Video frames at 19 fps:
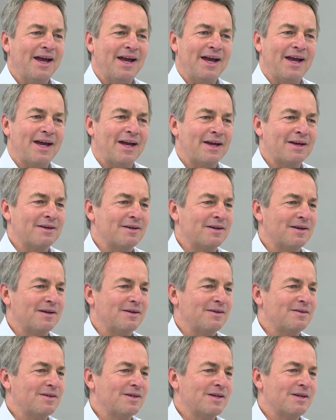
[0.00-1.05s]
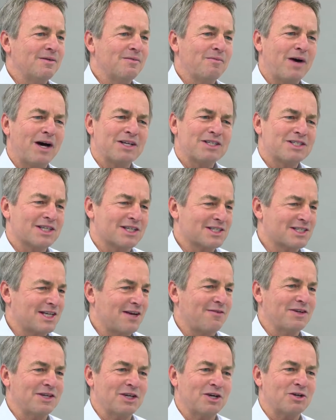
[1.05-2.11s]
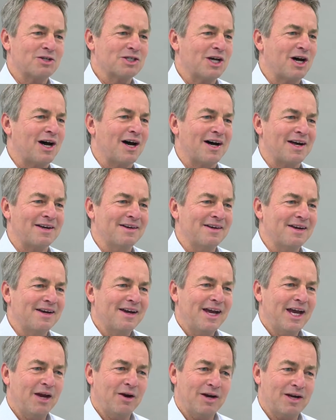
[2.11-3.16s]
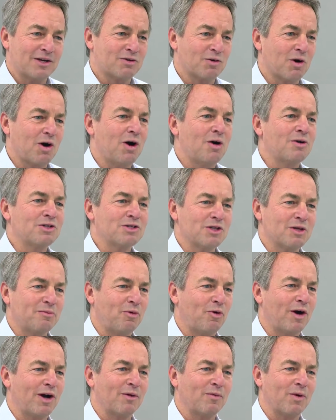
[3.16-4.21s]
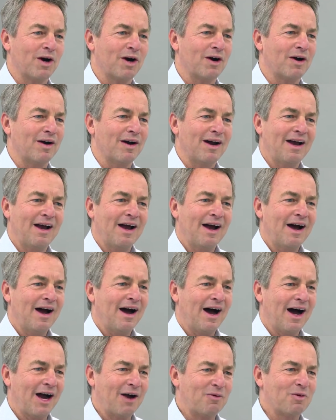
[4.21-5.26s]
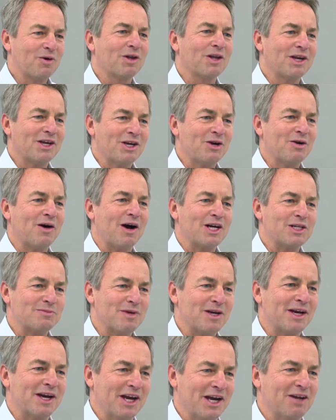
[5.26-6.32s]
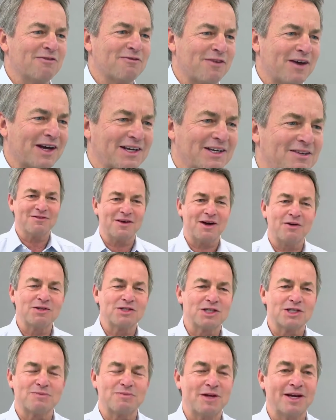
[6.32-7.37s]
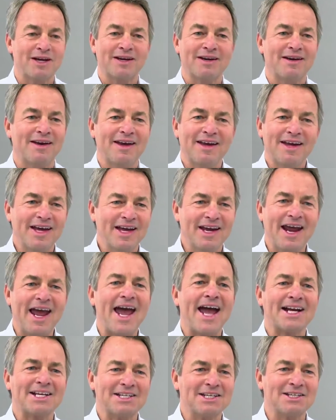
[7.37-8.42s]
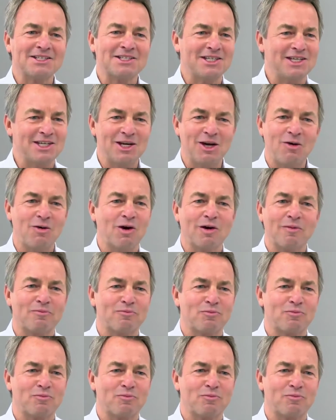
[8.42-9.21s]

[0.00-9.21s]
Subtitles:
and about 6-7 years on, it had grown to the point where I really knew I was being ineffective. I was just being an acting CEO or a